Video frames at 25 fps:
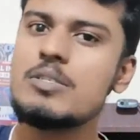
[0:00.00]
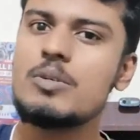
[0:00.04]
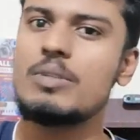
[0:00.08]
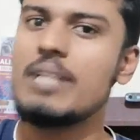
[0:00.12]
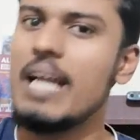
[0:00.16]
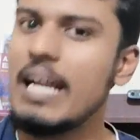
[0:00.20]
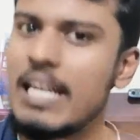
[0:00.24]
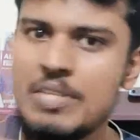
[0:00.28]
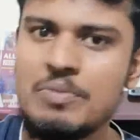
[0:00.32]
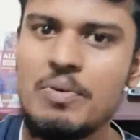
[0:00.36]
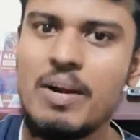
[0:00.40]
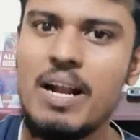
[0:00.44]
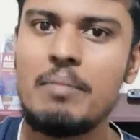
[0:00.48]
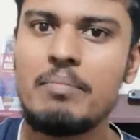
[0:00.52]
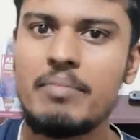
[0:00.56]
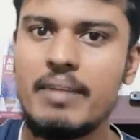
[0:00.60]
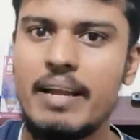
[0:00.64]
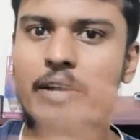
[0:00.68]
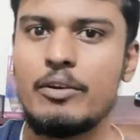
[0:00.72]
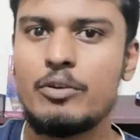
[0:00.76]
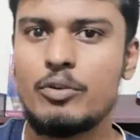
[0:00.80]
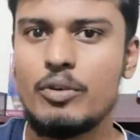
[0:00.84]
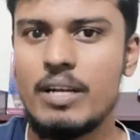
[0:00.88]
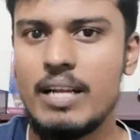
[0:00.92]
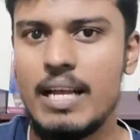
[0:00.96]
So that is what I'm
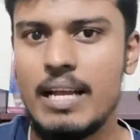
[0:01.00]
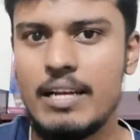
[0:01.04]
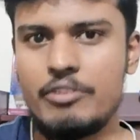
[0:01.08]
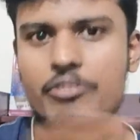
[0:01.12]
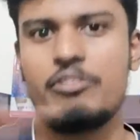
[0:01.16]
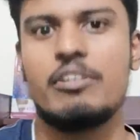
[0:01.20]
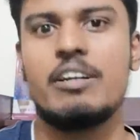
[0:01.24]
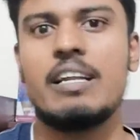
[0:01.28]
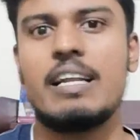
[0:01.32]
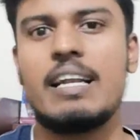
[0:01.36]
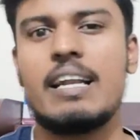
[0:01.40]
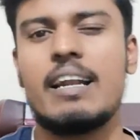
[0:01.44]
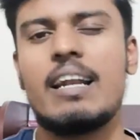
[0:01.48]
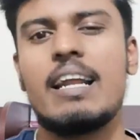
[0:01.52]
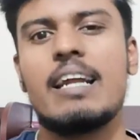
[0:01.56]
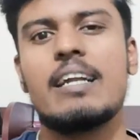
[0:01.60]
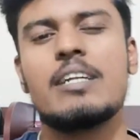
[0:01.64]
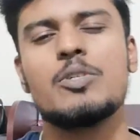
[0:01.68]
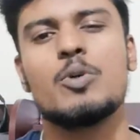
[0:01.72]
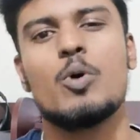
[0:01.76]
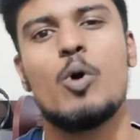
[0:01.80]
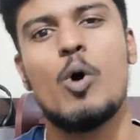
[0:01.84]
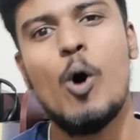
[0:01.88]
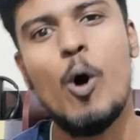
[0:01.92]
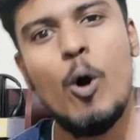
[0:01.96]
trying to
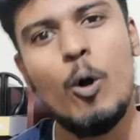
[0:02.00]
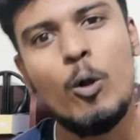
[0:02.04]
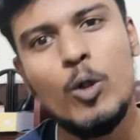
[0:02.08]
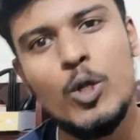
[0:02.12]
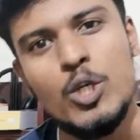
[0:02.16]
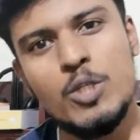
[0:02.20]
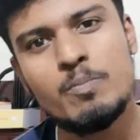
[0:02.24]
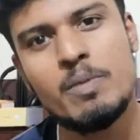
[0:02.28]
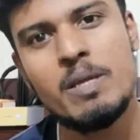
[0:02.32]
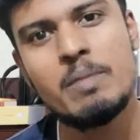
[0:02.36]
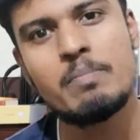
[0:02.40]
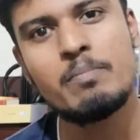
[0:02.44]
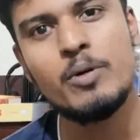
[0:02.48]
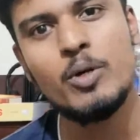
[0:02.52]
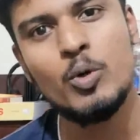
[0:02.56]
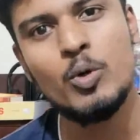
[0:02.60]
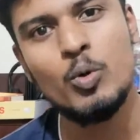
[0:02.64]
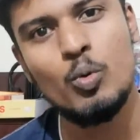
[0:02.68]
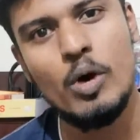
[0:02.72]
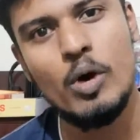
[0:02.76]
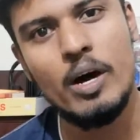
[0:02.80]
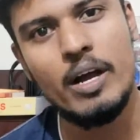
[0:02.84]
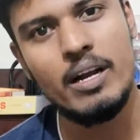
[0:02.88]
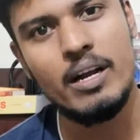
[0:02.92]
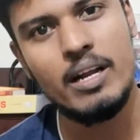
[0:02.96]
relate. So all those people
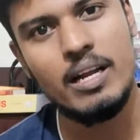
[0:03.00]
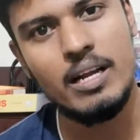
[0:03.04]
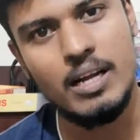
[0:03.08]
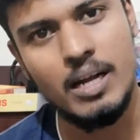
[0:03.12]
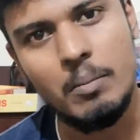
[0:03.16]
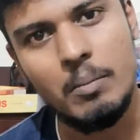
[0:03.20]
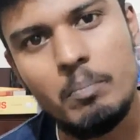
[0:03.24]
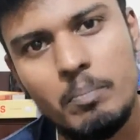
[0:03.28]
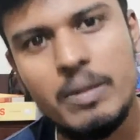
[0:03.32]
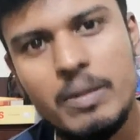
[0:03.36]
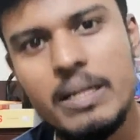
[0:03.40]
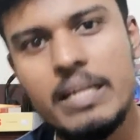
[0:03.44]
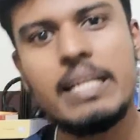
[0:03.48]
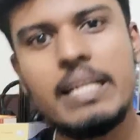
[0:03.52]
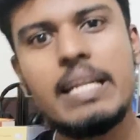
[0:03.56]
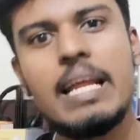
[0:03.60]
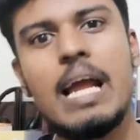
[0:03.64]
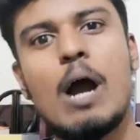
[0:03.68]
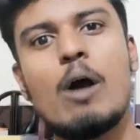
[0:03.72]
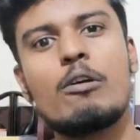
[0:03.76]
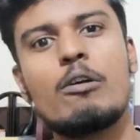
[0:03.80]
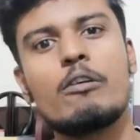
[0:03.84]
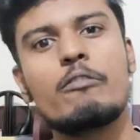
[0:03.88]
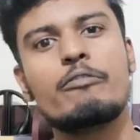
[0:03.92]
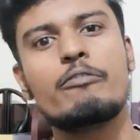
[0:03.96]
who are
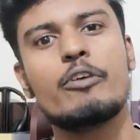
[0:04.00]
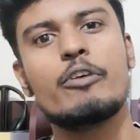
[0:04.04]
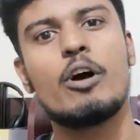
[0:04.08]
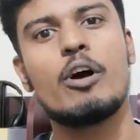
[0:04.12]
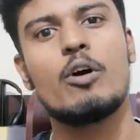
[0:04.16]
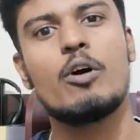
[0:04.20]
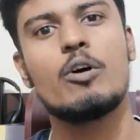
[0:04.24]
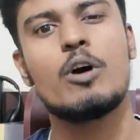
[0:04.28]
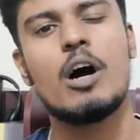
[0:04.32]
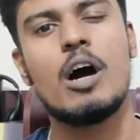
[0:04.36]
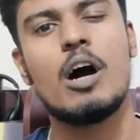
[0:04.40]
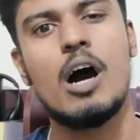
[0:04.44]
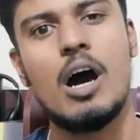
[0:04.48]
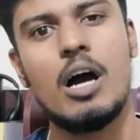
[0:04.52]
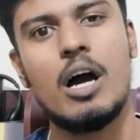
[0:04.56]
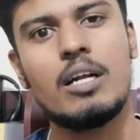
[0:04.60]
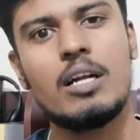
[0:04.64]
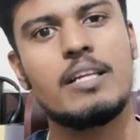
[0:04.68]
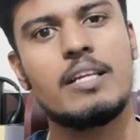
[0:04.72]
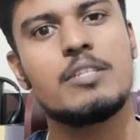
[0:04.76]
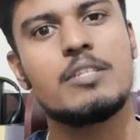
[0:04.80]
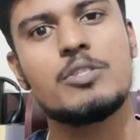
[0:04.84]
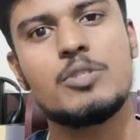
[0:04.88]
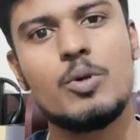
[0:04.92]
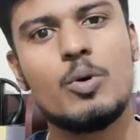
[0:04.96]
completely out of your
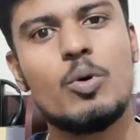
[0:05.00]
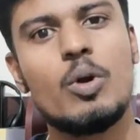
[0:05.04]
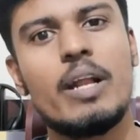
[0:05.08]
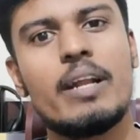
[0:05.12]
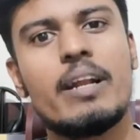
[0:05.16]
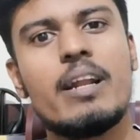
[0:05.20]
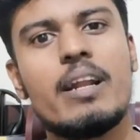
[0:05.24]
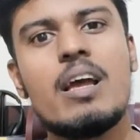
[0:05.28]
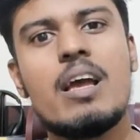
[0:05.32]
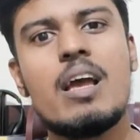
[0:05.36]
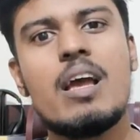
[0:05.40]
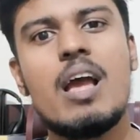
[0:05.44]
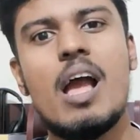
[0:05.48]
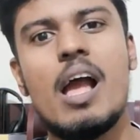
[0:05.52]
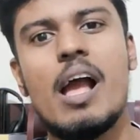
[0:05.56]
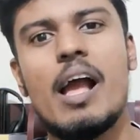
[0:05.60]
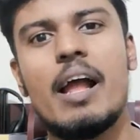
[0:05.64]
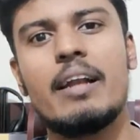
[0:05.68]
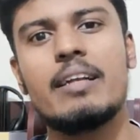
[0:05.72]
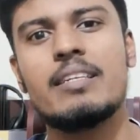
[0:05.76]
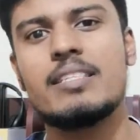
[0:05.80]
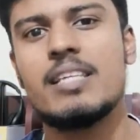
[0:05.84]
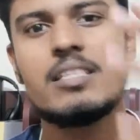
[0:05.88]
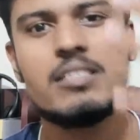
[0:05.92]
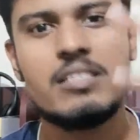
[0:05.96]
heart and soul
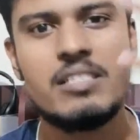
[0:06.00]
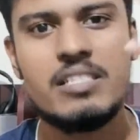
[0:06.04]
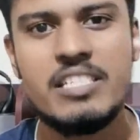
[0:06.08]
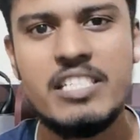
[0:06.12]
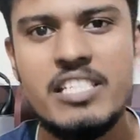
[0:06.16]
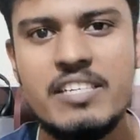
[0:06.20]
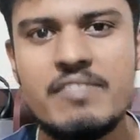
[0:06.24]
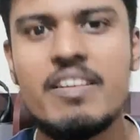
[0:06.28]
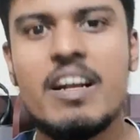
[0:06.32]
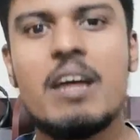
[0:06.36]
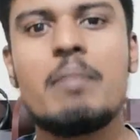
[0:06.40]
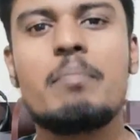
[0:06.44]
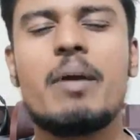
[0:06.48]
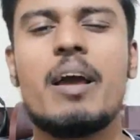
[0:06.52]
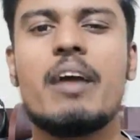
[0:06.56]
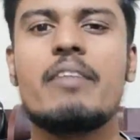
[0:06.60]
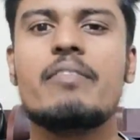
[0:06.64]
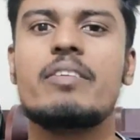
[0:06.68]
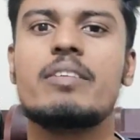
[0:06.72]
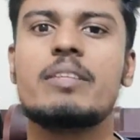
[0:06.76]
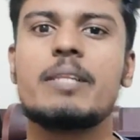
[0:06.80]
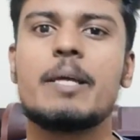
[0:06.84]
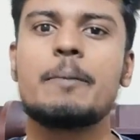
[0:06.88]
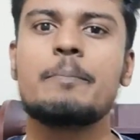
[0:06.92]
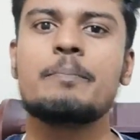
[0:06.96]
and just given up
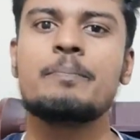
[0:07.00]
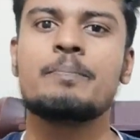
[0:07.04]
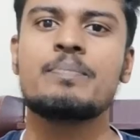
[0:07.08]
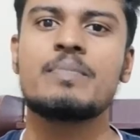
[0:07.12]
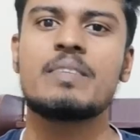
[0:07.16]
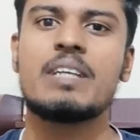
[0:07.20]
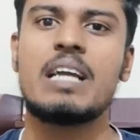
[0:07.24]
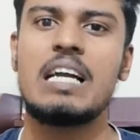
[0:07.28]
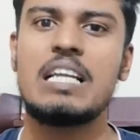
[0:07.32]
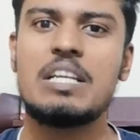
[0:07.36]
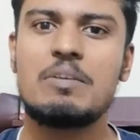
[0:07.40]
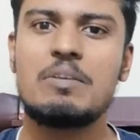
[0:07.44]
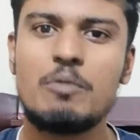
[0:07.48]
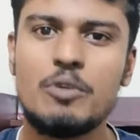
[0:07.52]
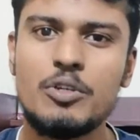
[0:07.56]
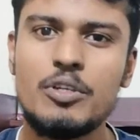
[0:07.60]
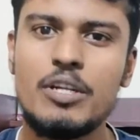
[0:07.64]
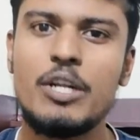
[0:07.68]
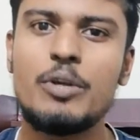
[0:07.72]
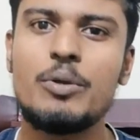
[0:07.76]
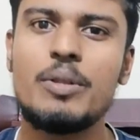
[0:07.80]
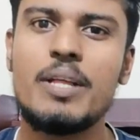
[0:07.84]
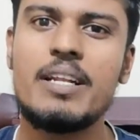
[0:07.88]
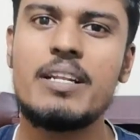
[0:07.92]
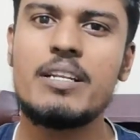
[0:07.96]
everything, they will
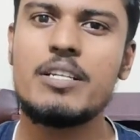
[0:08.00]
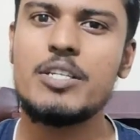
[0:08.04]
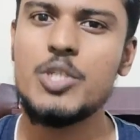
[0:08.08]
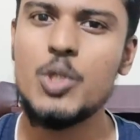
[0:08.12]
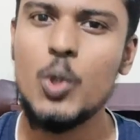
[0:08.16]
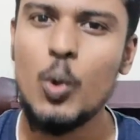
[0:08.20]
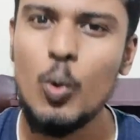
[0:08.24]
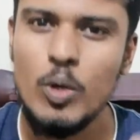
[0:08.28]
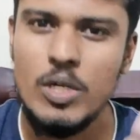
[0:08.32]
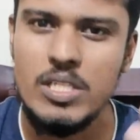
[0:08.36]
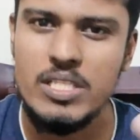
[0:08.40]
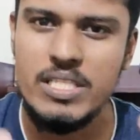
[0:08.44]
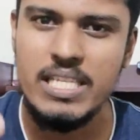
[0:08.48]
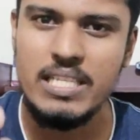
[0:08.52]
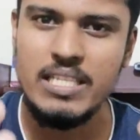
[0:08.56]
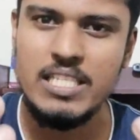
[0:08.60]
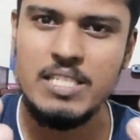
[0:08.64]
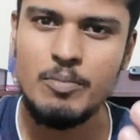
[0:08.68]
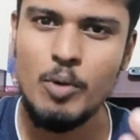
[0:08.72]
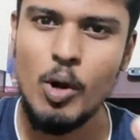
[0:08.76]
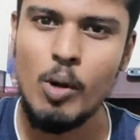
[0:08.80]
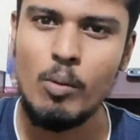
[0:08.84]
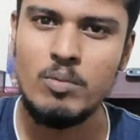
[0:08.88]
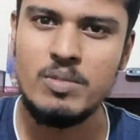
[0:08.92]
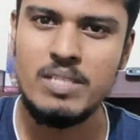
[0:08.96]
tell you that don't see
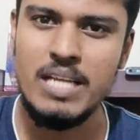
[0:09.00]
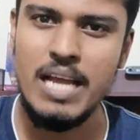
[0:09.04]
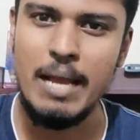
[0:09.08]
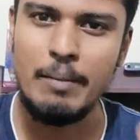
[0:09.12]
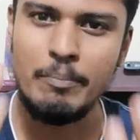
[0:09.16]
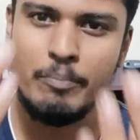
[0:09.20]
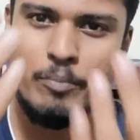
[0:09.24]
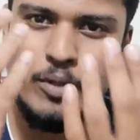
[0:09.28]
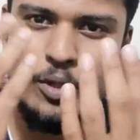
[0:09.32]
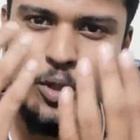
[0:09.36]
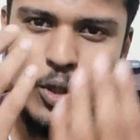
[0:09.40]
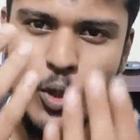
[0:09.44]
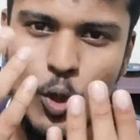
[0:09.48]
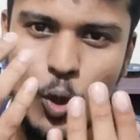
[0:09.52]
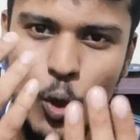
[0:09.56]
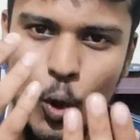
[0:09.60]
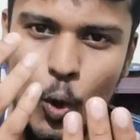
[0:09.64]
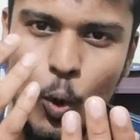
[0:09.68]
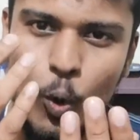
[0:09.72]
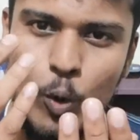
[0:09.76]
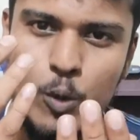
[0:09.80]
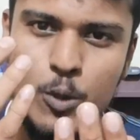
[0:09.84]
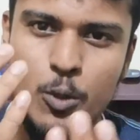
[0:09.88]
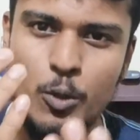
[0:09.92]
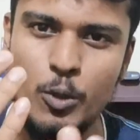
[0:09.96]
these problems at
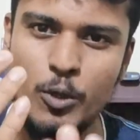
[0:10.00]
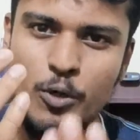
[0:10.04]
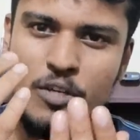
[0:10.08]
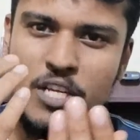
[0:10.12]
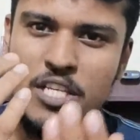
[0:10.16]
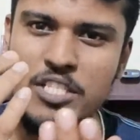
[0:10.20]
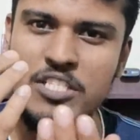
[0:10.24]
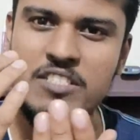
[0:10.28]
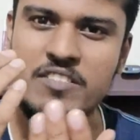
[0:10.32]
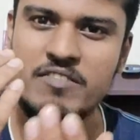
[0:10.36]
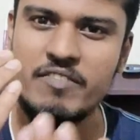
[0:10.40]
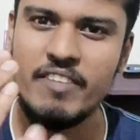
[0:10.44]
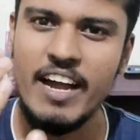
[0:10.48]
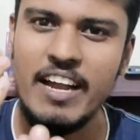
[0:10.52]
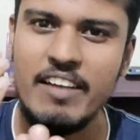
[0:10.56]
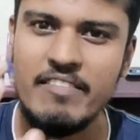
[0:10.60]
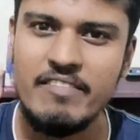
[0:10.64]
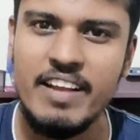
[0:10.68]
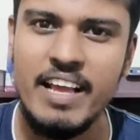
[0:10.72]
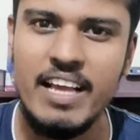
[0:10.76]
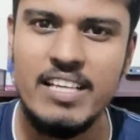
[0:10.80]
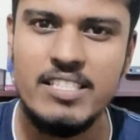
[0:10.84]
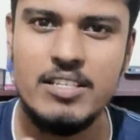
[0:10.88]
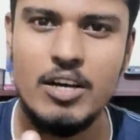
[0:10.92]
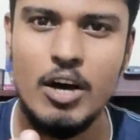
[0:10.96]
close. You're just
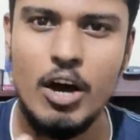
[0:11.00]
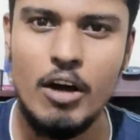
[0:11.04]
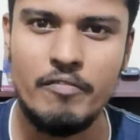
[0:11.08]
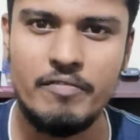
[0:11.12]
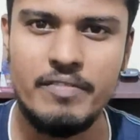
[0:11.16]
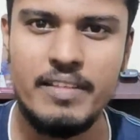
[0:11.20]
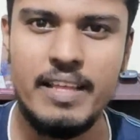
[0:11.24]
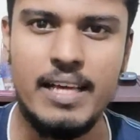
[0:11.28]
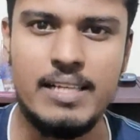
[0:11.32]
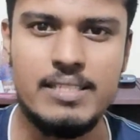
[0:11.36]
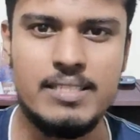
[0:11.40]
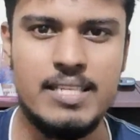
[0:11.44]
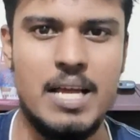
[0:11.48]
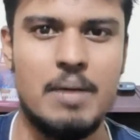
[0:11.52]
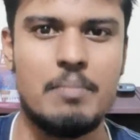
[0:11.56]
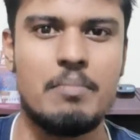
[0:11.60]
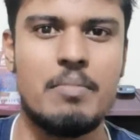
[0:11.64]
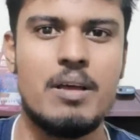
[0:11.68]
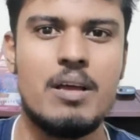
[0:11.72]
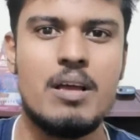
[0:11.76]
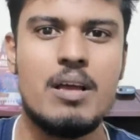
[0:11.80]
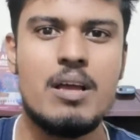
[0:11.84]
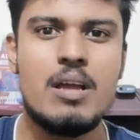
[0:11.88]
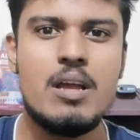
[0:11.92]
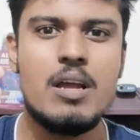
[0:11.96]
5 days off the
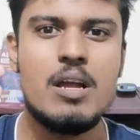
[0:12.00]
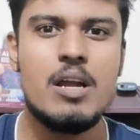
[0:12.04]
exam.